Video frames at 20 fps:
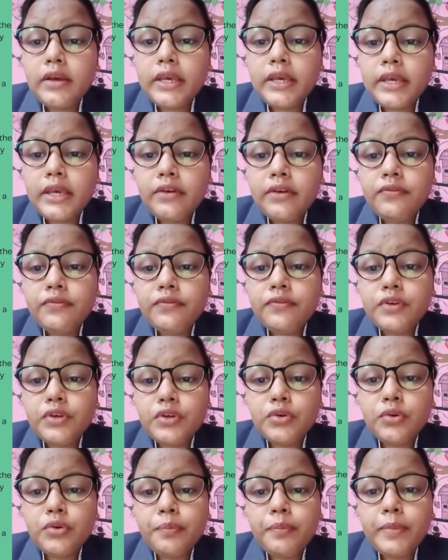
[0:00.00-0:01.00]
If
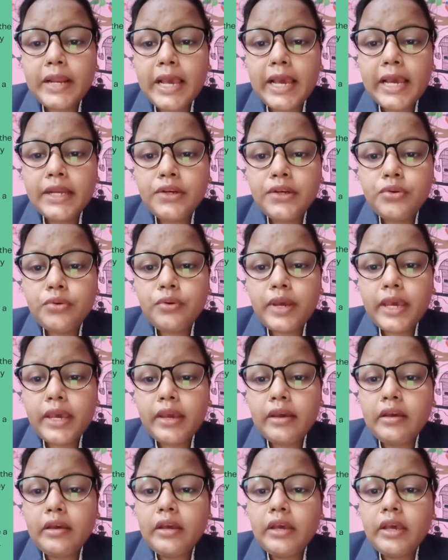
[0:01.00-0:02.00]
you plan to
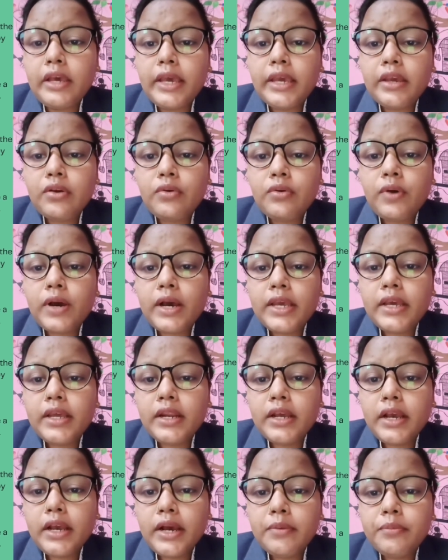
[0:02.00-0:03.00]
acquire
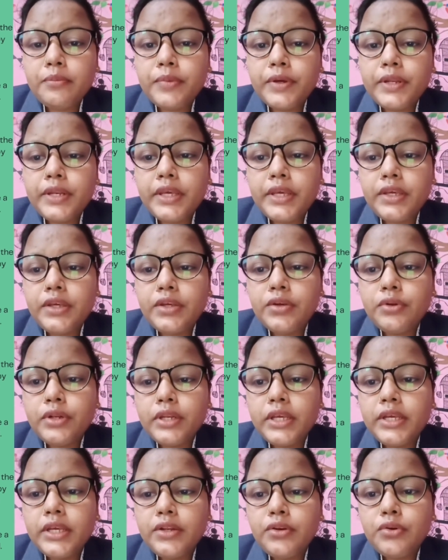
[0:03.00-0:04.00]
a company, you
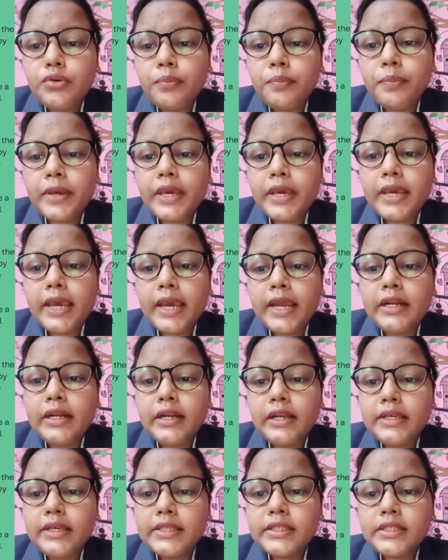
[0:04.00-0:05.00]
need to pay at
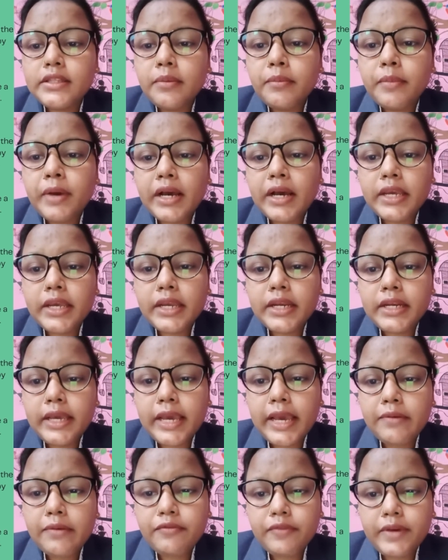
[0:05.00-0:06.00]
least the market
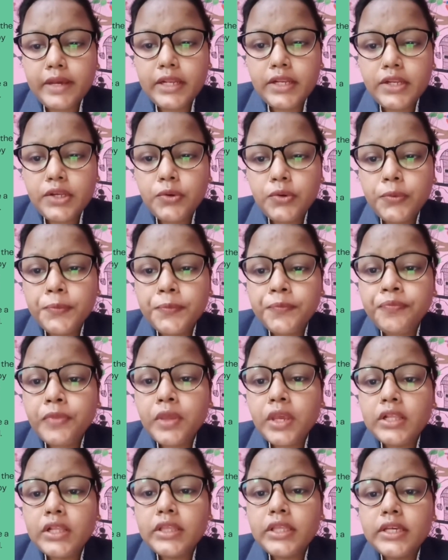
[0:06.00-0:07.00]
cap value
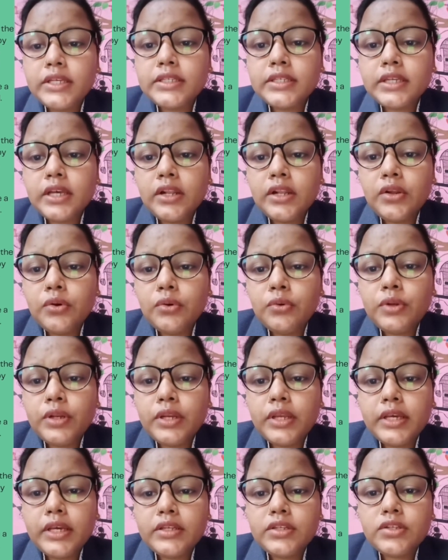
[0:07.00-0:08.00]
This alone
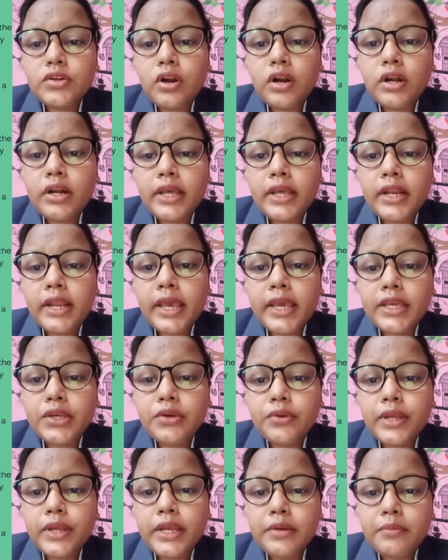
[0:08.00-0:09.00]
is not an
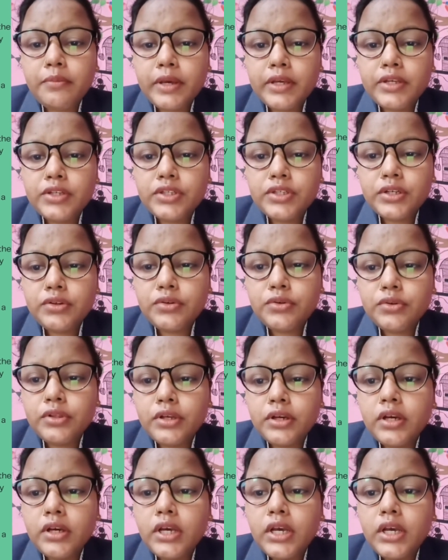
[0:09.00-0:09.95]
accurate measure to the